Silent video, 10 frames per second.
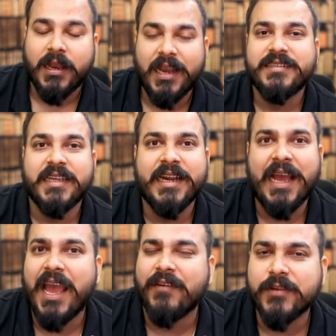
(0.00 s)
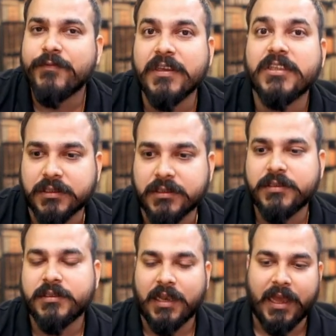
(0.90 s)
Let's say that I have some
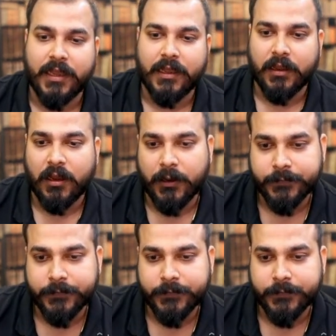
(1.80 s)
features like